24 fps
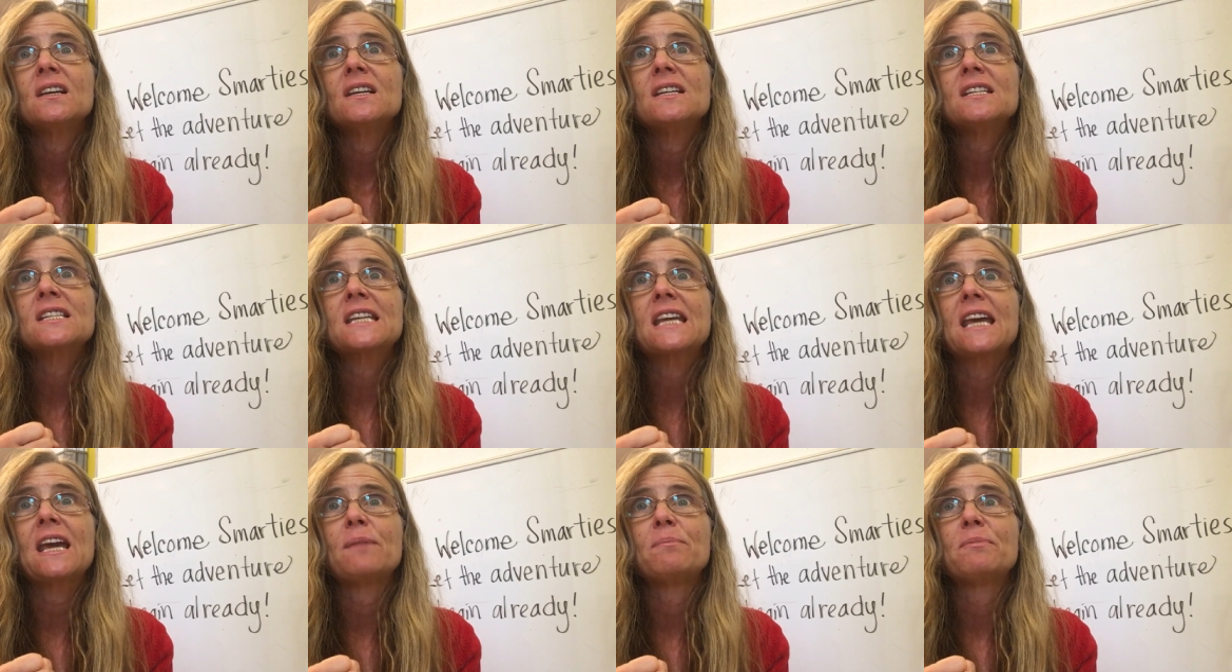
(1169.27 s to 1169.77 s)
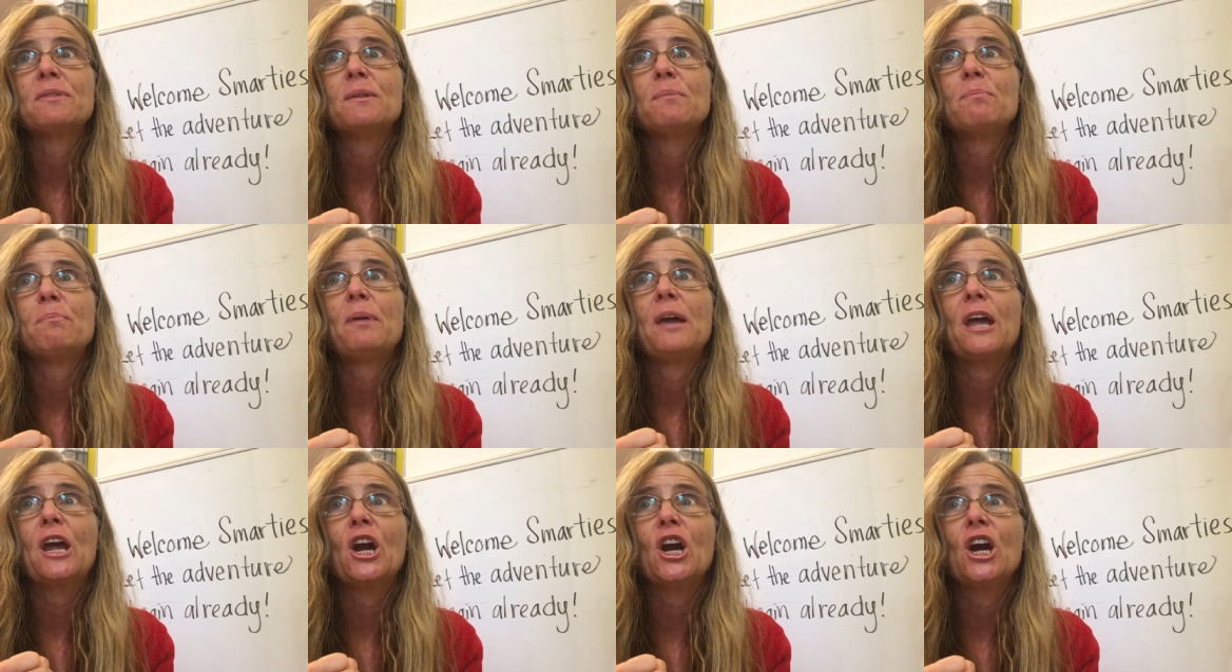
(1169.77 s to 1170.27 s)
escape the
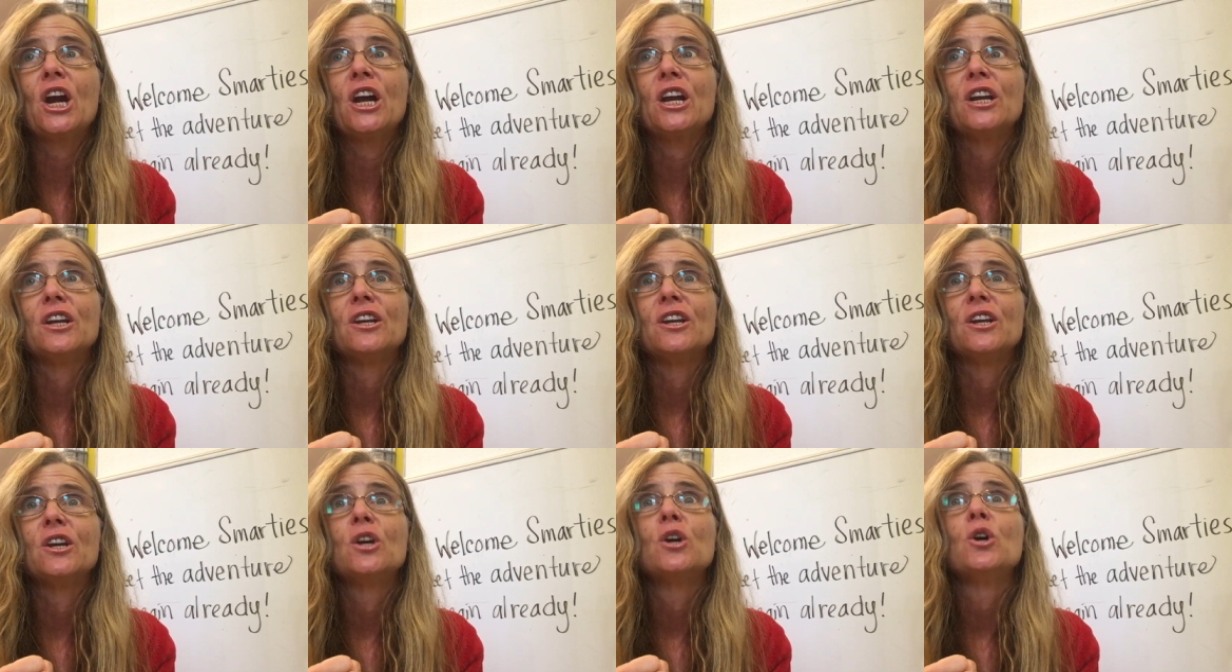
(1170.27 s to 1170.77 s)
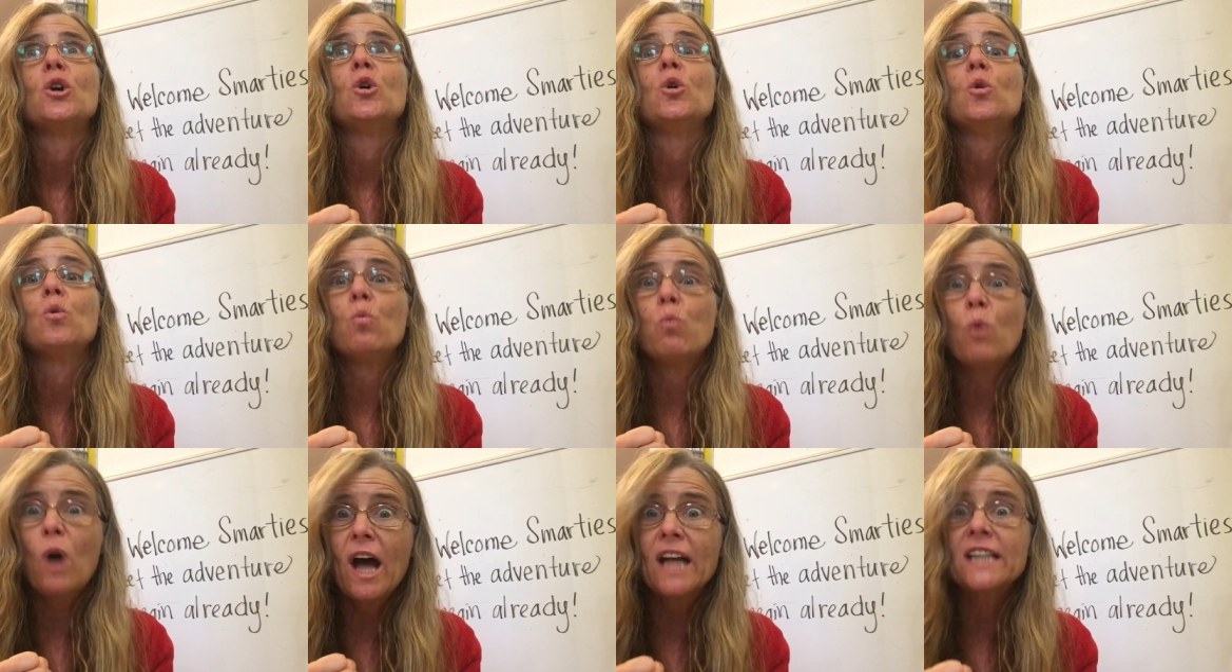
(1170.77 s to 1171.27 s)
parent
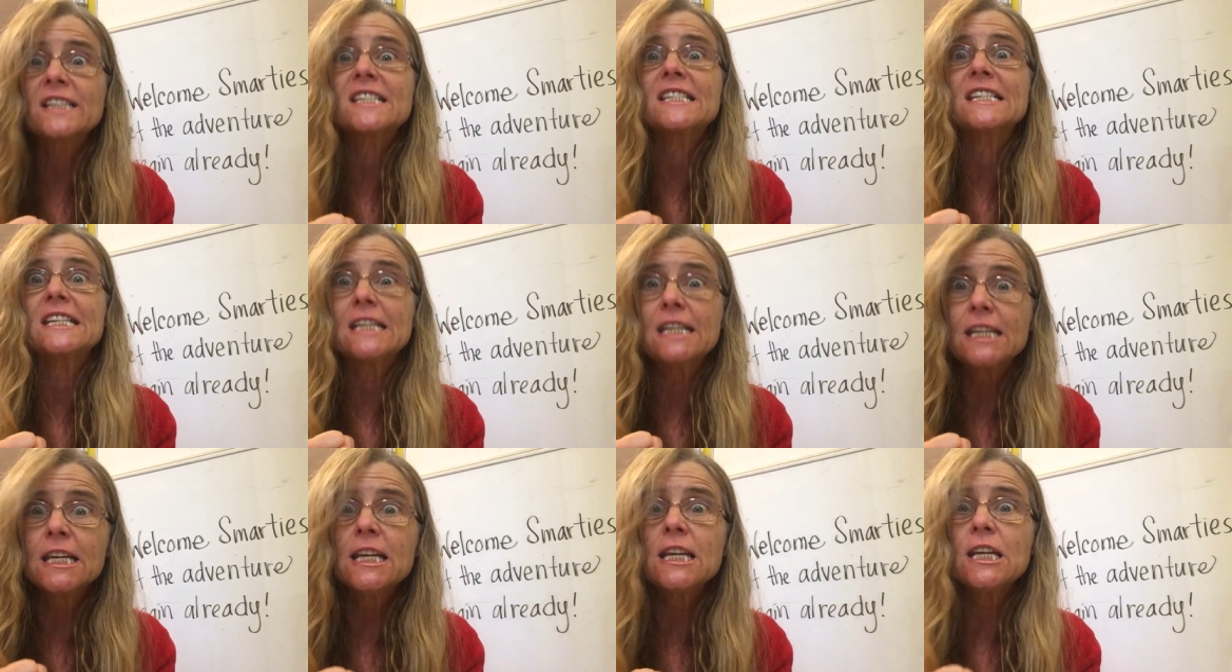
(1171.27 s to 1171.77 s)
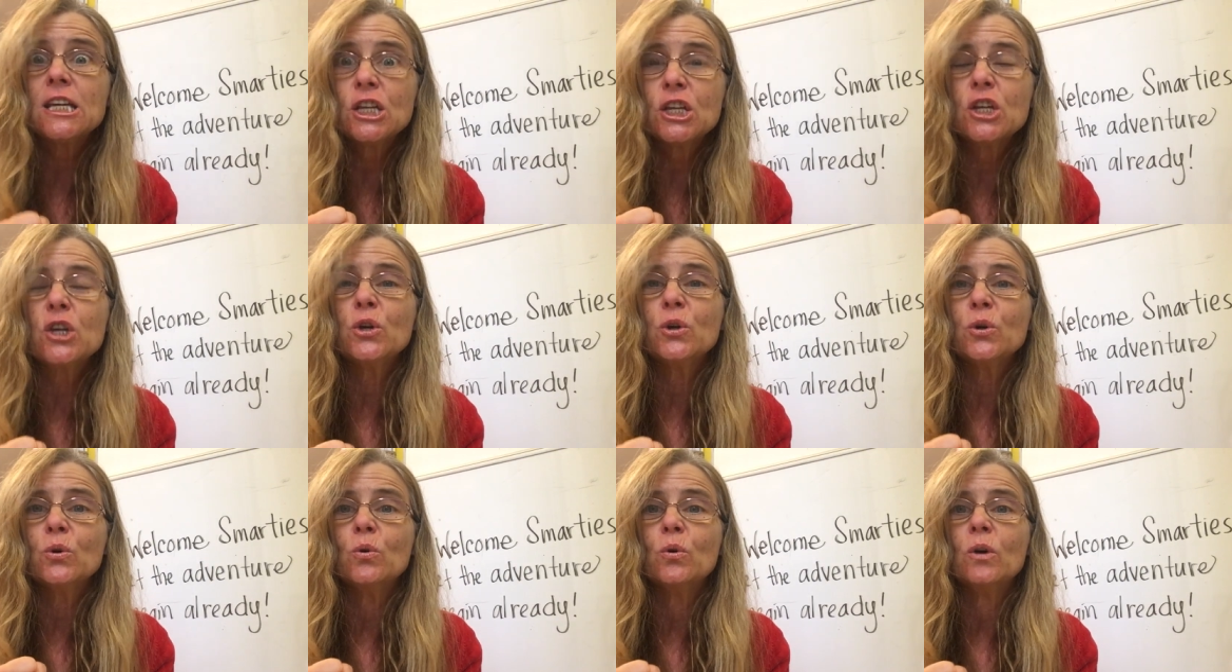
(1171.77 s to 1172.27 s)
who wants to eat
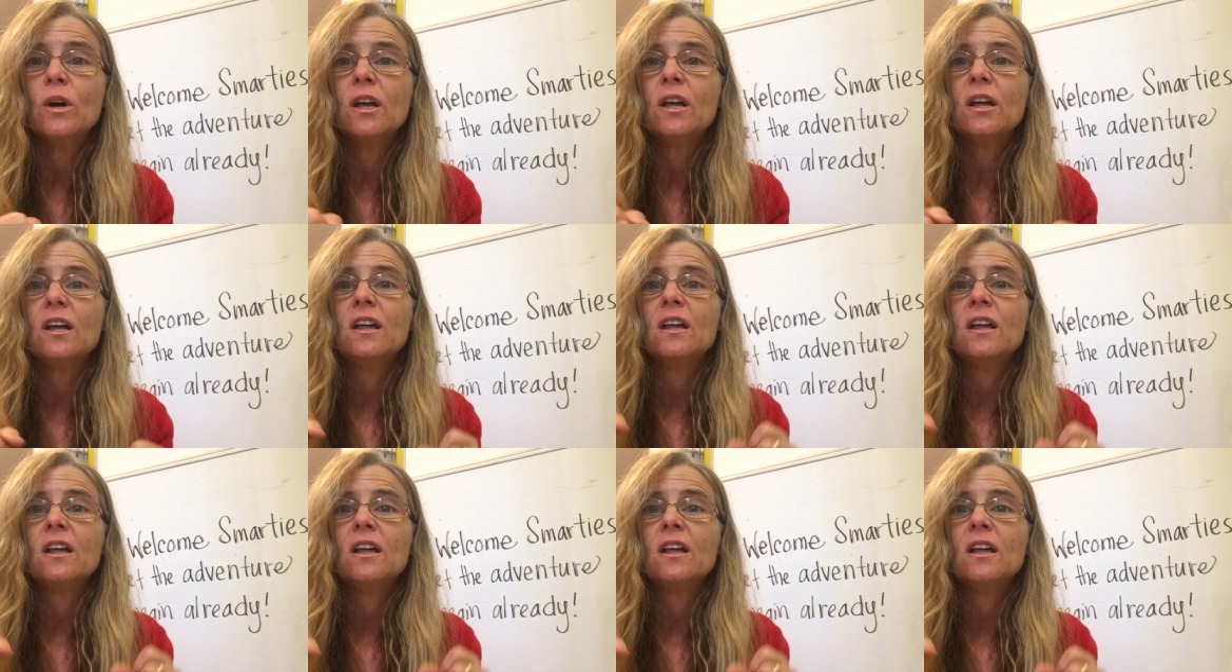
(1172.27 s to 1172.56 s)
you.